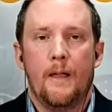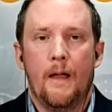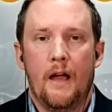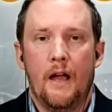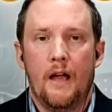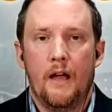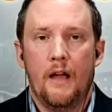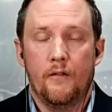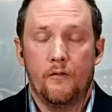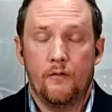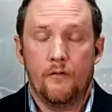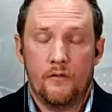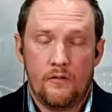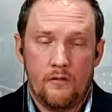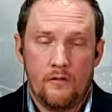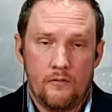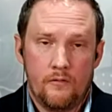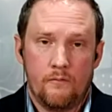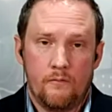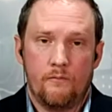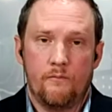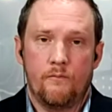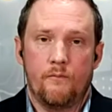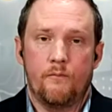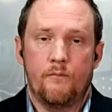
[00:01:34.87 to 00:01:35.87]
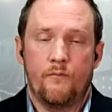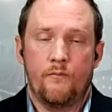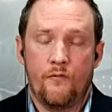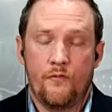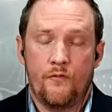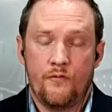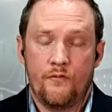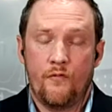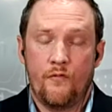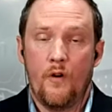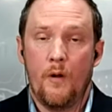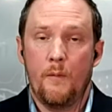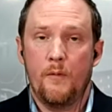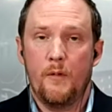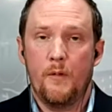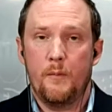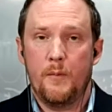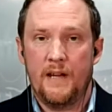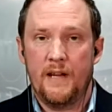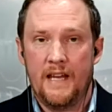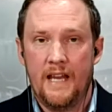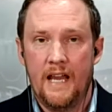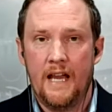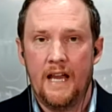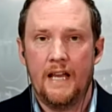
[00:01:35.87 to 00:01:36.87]
from the
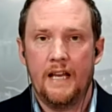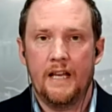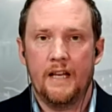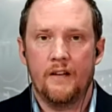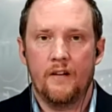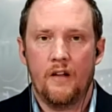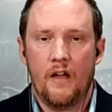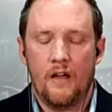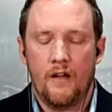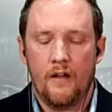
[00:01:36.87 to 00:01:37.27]
beginning.